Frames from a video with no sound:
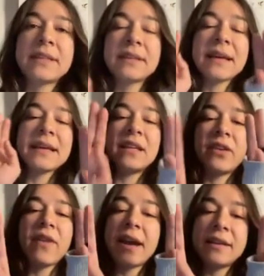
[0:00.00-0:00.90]
It is like
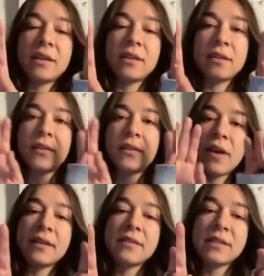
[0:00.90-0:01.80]
a
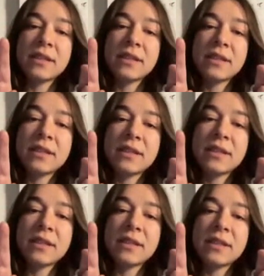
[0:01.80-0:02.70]
divided
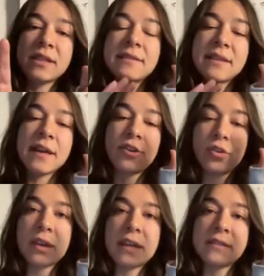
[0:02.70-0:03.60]
screen. In that
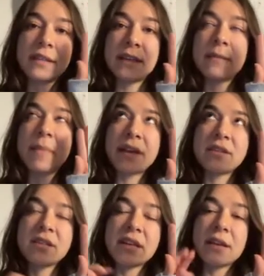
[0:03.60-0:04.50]
side you can see the
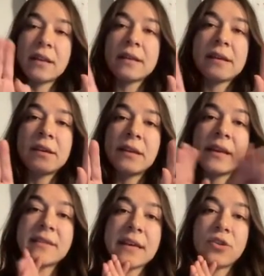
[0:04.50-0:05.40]
passage, and
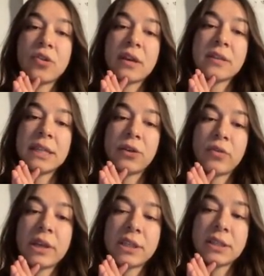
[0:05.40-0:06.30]
in that side you can
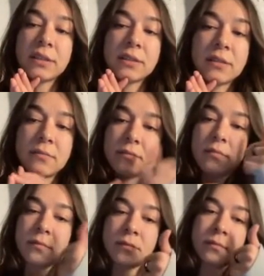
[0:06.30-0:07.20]
see the questions.
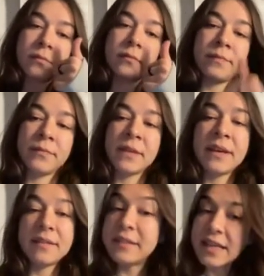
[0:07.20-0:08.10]

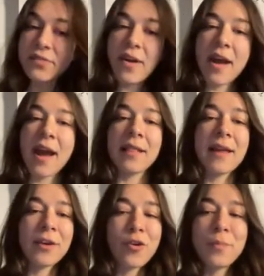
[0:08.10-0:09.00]
That's why
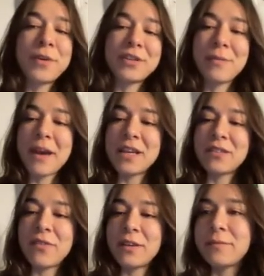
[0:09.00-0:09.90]
I like computer
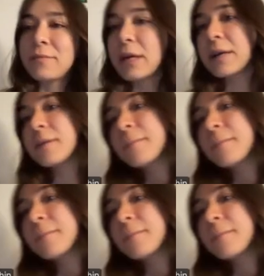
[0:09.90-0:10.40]
based one.